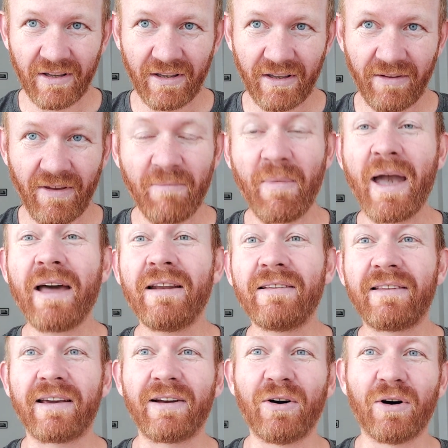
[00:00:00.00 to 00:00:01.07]
if a man
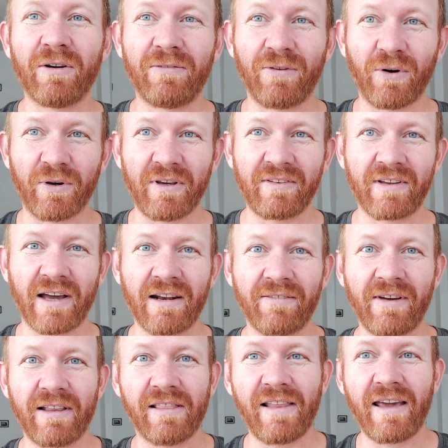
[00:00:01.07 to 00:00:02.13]
is a golfo, he's kind of
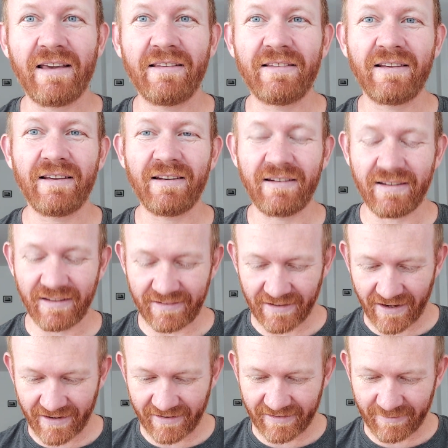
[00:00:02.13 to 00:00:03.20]
a lazy,
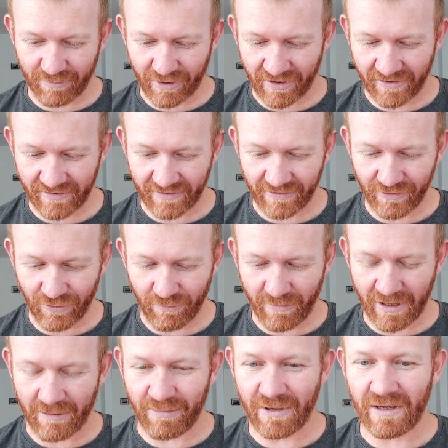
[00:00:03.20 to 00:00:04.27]
dishonest person who
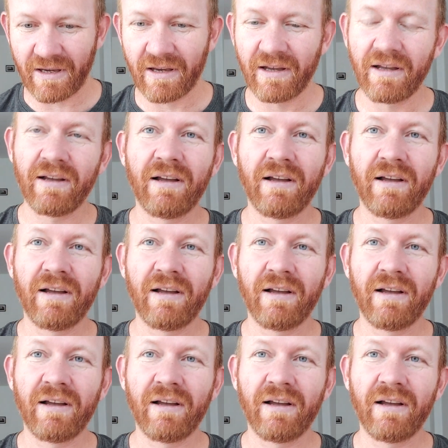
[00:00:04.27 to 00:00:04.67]
maybe